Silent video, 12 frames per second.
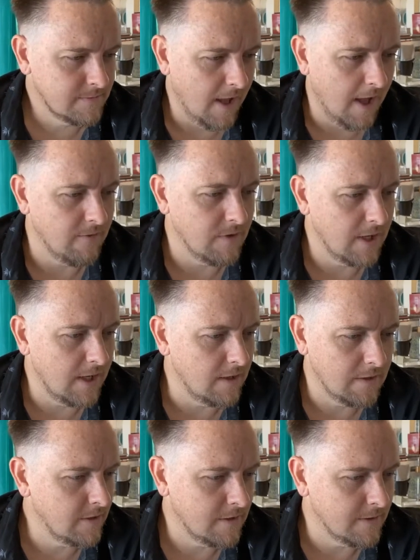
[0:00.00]
Heavenly.
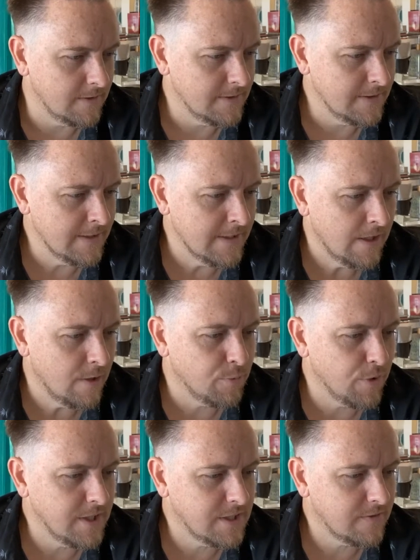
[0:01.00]
The
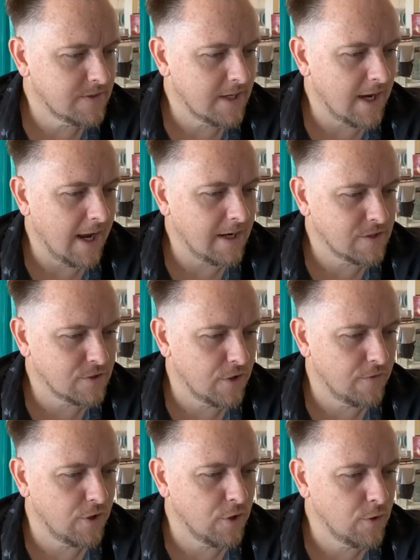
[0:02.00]
priests of today serve
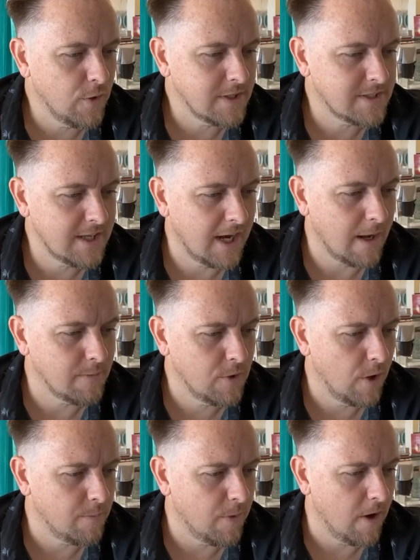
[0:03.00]
Yahuah set up
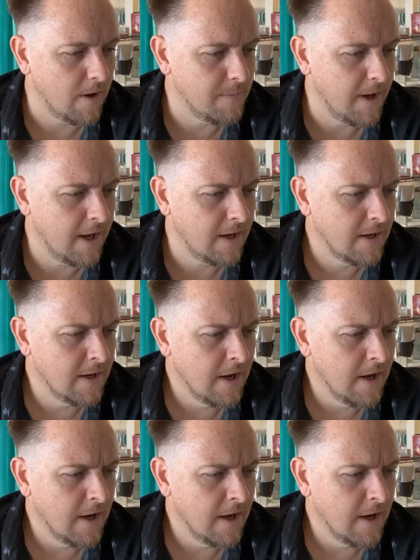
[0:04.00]
not by a man.